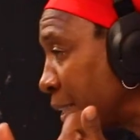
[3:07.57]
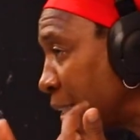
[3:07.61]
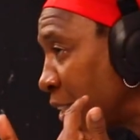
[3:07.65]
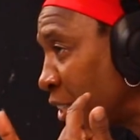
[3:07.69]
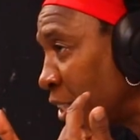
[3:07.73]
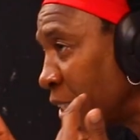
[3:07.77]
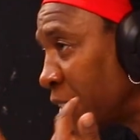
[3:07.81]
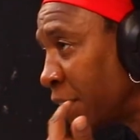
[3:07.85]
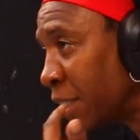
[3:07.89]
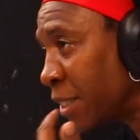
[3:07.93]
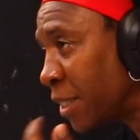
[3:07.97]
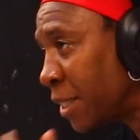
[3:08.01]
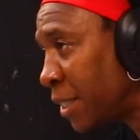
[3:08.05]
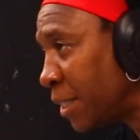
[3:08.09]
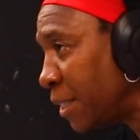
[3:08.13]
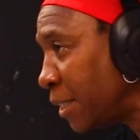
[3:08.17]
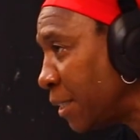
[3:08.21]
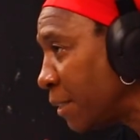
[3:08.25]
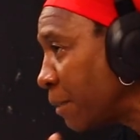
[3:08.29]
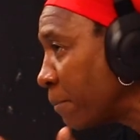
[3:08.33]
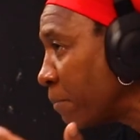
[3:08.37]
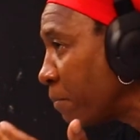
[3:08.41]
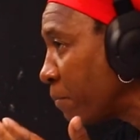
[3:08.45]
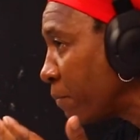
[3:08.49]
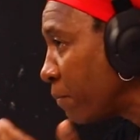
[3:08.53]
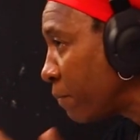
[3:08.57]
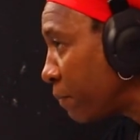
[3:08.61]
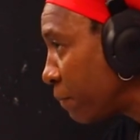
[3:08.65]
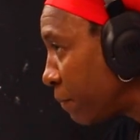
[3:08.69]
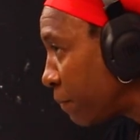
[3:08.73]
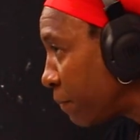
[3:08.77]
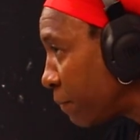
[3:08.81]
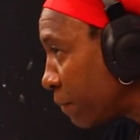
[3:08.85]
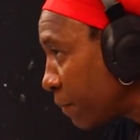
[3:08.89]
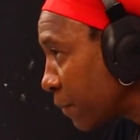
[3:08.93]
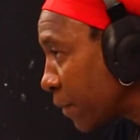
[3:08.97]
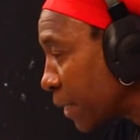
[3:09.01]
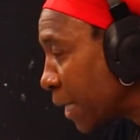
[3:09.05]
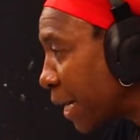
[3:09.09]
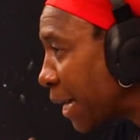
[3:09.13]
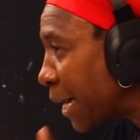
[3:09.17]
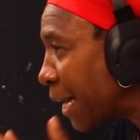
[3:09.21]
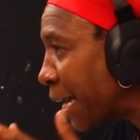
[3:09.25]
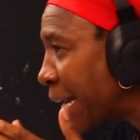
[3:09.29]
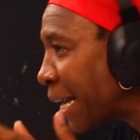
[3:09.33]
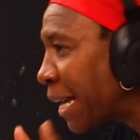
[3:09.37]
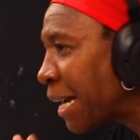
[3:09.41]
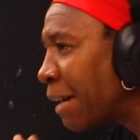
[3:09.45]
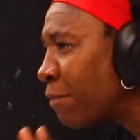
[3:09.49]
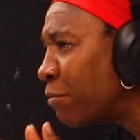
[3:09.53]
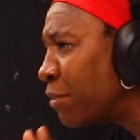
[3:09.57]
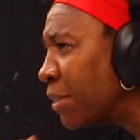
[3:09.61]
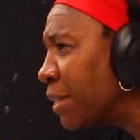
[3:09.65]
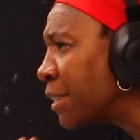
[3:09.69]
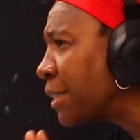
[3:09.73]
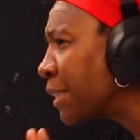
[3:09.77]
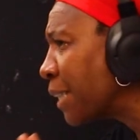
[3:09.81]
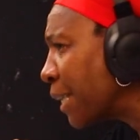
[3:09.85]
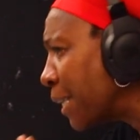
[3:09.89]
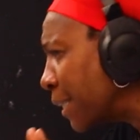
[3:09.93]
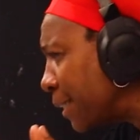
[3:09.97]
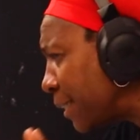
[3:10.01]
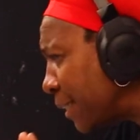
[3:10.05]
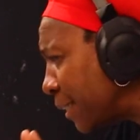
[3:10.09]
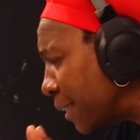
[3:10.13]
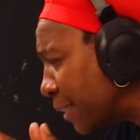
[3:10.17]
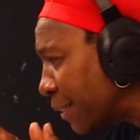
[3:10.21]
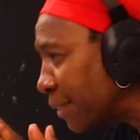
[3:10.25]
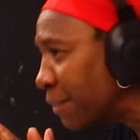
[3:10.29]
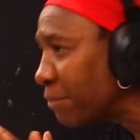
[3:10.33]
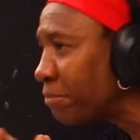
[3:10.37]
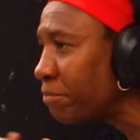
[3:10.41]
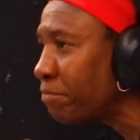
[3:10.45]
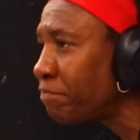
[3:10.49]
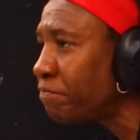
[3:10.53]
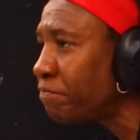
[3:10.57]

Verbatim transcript: I said, JJC, I have this idea.